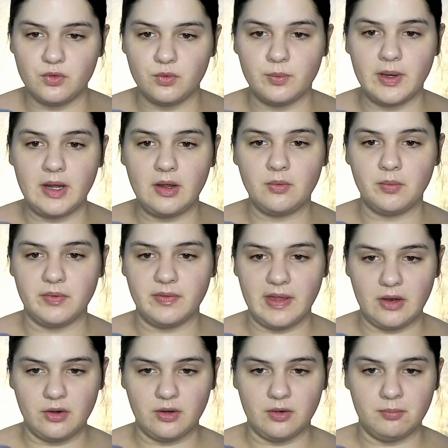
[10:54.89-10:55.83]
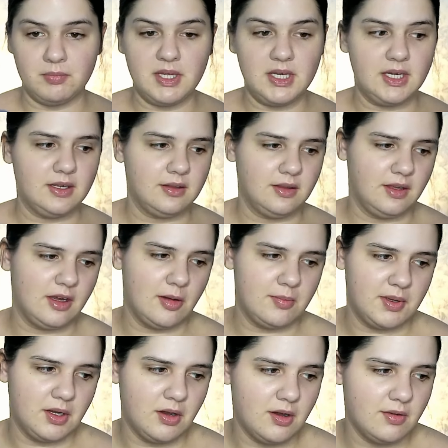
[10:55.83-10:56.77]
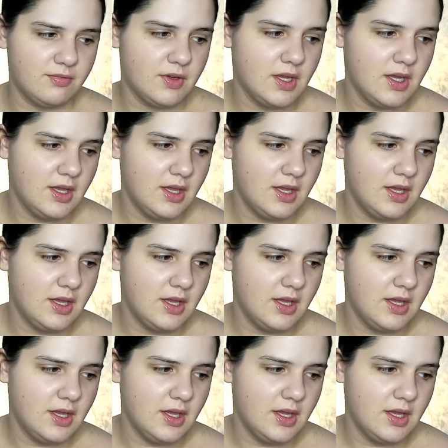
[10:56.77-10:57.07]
around without it immediately coming off.